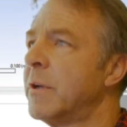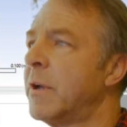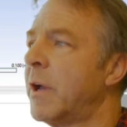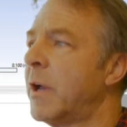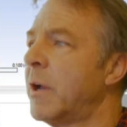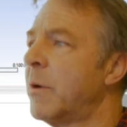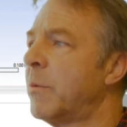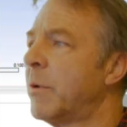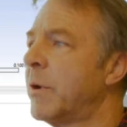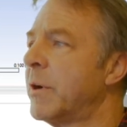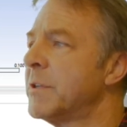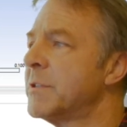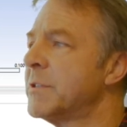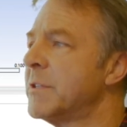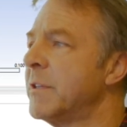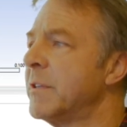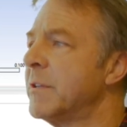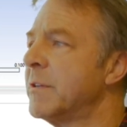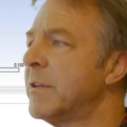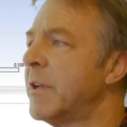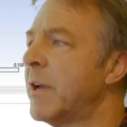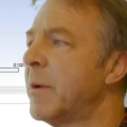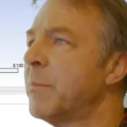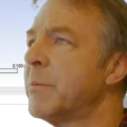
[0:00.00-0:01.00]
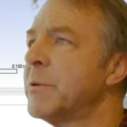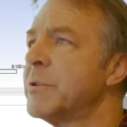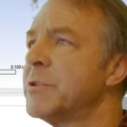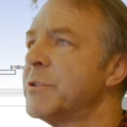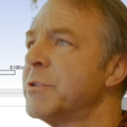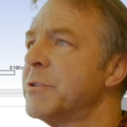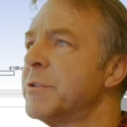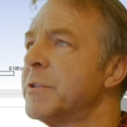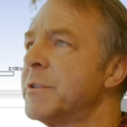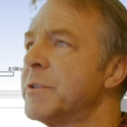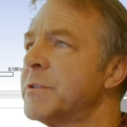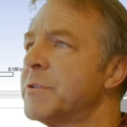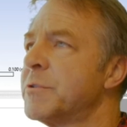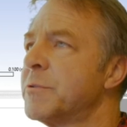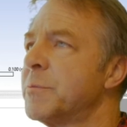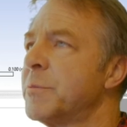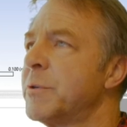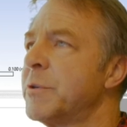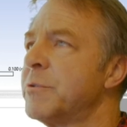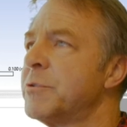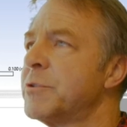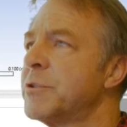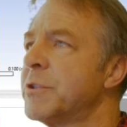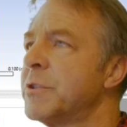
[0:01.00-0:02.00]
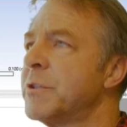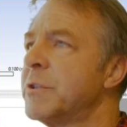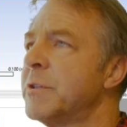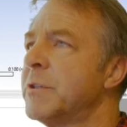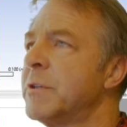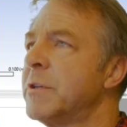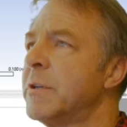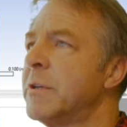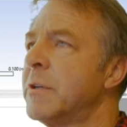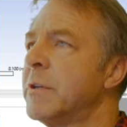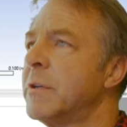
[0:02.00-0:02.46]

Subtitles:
I want to see the temperature distribution,